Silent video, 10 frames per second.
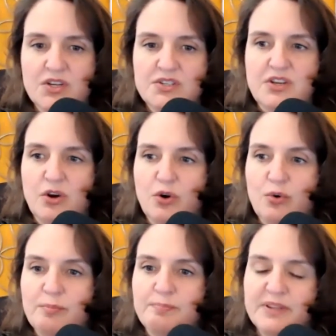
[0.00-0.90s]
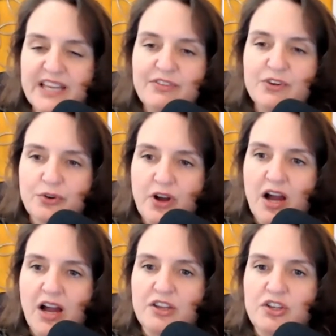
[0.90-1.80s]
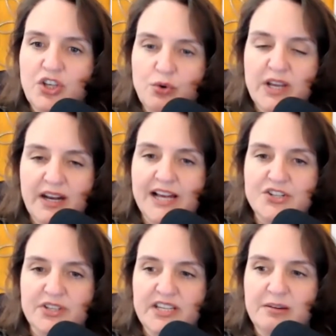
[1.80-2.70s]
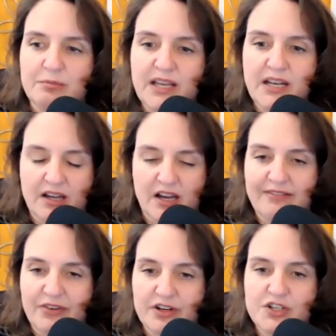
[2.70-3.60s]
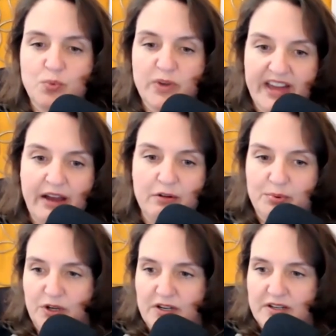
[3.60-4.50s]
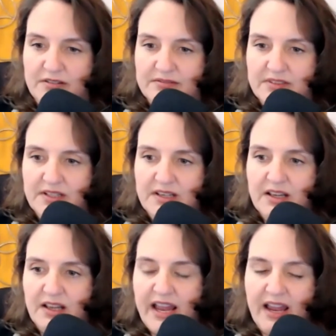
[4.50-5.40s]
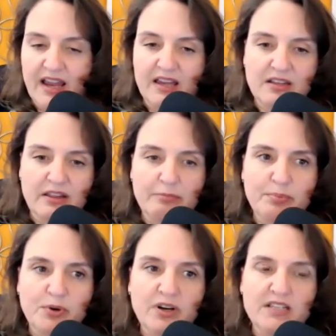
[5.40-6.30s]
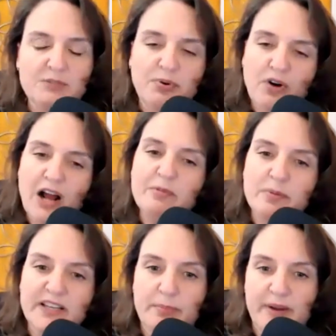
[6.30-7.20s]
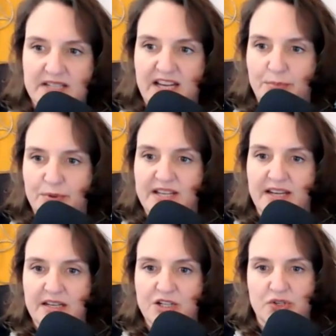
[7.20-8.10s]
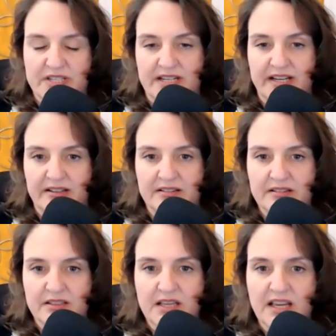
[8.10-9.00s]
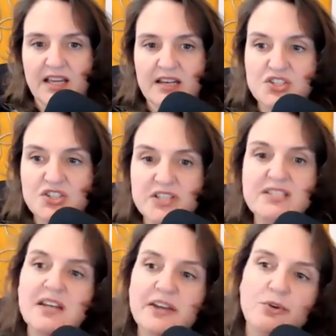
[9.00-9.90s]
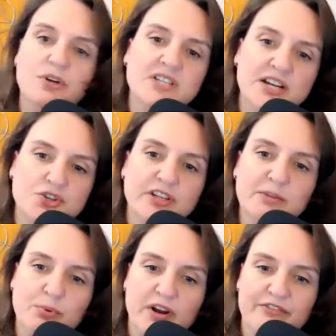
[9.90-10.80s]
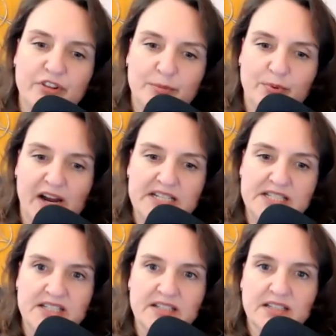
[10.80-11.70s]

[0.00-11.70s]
So, believe it or not, you can actually get media coverage without a book. And the book is probably about 10% interesting. It's just another credentialing point for the press.